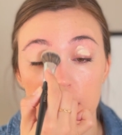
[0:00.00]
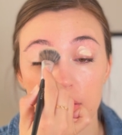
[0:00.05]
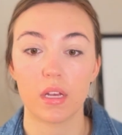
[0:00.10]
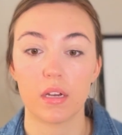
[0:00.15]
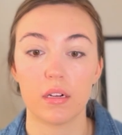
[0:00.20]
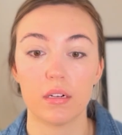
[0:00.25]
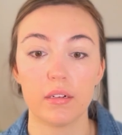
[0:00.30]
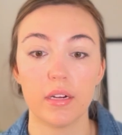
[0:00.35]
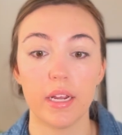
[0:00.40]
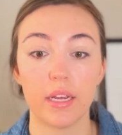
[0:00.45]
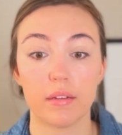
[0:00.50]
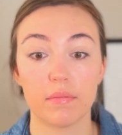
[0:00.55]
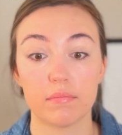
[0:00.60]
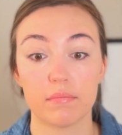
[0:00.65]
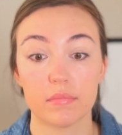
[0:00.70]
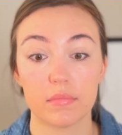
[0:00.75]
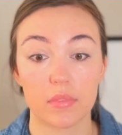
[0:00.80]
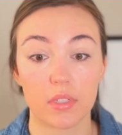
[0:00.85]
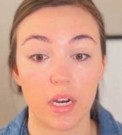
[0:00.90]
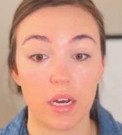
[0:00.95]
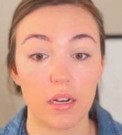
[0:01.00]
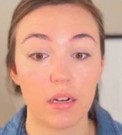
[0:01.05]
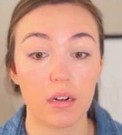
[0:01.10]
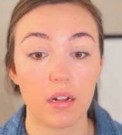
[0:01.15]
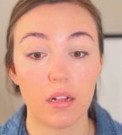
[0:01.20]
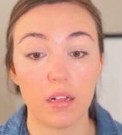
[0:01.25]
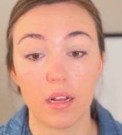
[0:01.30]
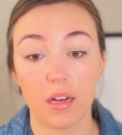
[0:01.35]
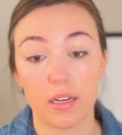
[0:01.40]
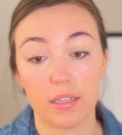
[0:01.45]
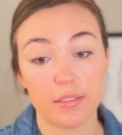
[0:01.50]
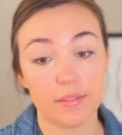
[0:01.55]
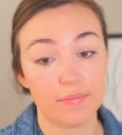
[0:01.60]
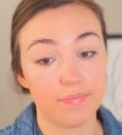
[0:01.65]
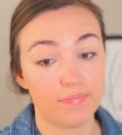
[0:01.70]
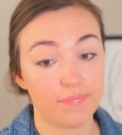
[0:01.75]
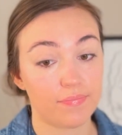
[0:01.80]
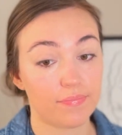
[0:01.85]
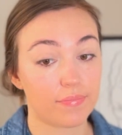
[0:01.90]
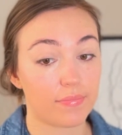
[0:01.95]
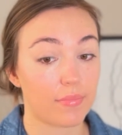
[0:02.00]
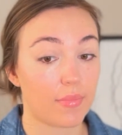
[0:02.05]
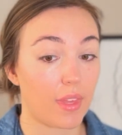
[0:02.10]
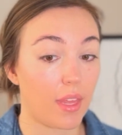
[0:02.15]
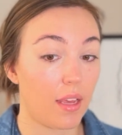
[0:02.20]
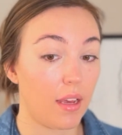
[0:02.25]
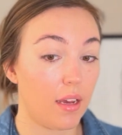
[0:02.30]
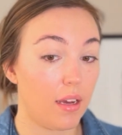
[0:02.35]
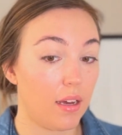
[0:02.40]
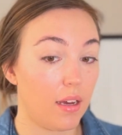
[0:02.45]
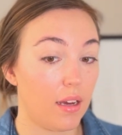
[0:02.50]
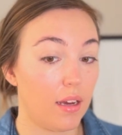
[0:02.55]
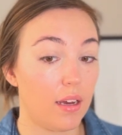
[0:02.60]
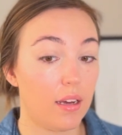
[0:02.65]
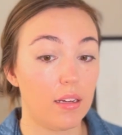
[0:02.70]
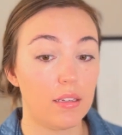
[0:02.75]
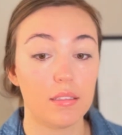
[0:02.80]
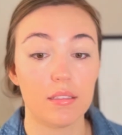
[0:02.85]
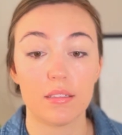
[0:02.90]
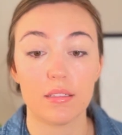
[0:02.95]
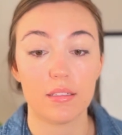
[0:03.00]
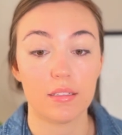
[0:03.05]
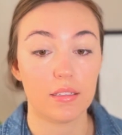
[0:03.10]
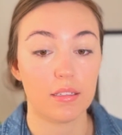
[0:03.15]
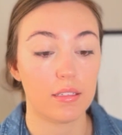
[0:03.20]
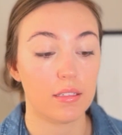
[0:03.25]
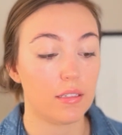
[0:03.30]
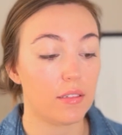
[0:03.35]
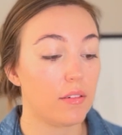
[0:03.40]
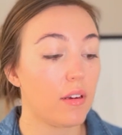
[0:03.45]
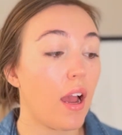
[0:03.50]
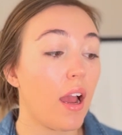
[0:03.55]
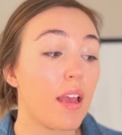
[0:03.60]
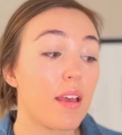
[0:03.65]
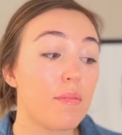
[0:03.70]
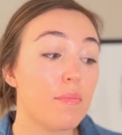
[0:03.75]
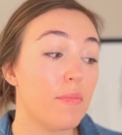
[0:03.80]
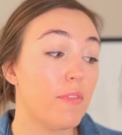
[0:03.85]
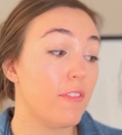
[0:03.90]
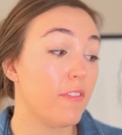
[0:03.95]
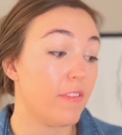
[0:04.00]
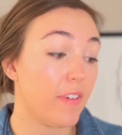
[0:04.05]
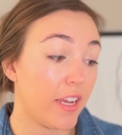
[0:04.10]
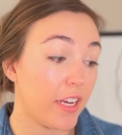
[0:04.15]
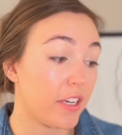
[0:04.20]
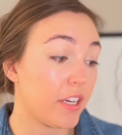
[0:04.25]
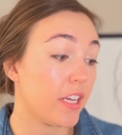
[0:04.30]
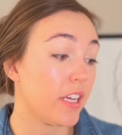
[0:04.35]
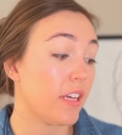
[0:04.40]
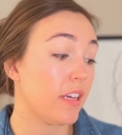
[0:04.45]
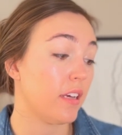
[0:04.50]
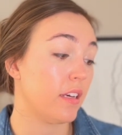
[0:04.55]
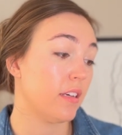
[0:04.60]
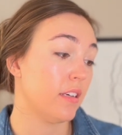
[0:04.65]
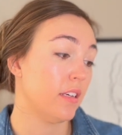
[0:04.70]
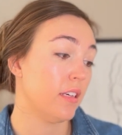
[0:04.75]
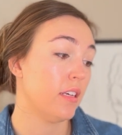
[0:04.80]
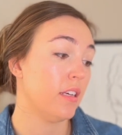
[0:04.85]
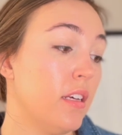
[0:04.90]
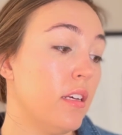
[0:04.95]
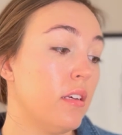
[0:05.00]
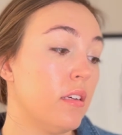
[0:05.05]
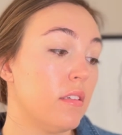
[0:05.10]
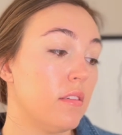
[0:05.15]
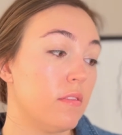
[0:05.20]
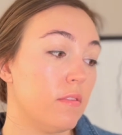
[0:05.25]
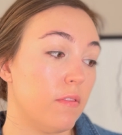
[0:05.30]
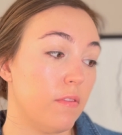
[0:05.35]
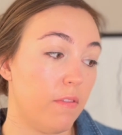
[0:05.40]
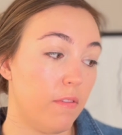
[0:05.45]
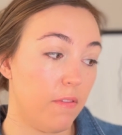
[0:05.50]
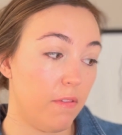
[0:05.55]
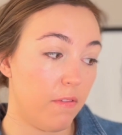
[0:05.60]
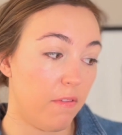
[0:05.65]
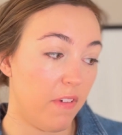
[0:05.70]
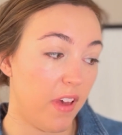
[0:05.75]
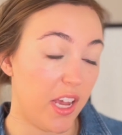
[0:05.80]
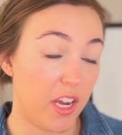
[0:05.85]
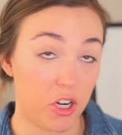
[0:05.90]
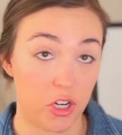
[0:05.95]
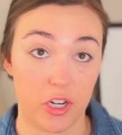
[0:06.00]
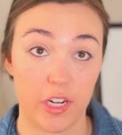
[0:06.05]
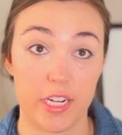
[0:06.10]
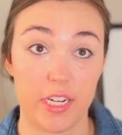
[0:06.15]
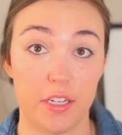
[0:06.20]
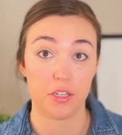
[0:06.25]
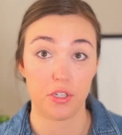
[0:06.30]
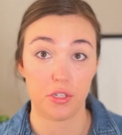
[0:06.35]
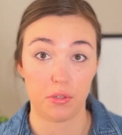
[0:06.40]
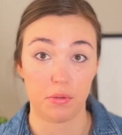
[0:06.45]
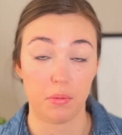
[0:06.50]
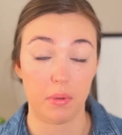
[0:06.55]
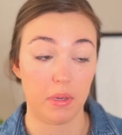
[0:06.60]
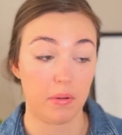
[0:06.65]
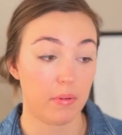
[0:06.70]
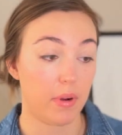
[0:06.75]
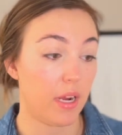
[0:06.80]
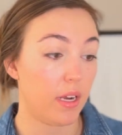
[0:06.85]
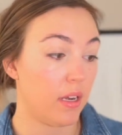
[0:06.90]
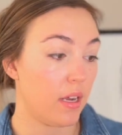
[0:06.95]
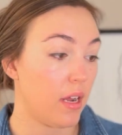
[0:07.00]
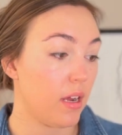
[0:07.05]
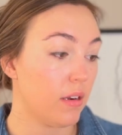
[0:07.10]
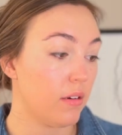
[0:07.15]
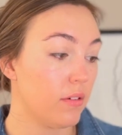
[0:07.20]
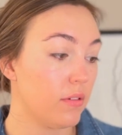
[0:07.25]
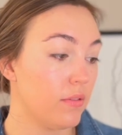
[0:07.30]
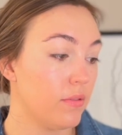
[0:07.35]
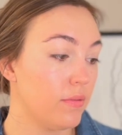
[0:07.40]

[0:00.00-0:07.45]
All right, got it all on. I am very, very dewy right now.